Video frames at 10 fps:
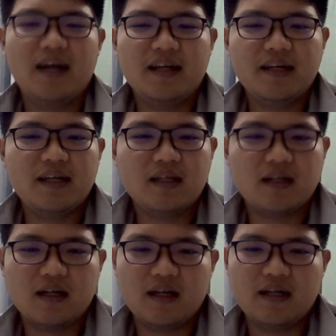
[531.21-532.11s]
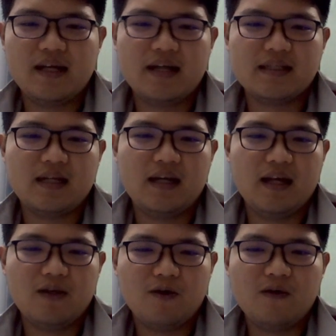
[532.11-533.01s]
and then it has,
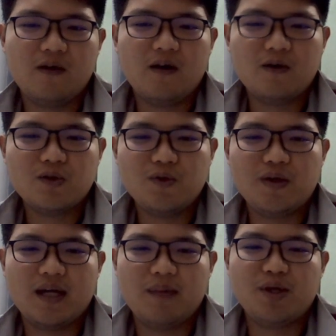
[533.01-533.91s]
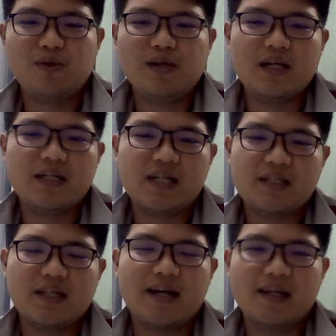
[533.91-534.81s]
and also you can manually
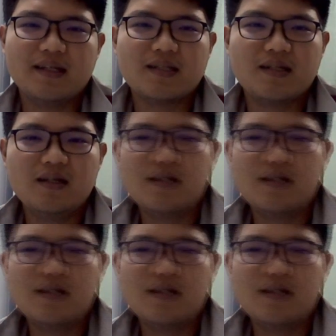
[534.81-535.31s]
adjust the tightness.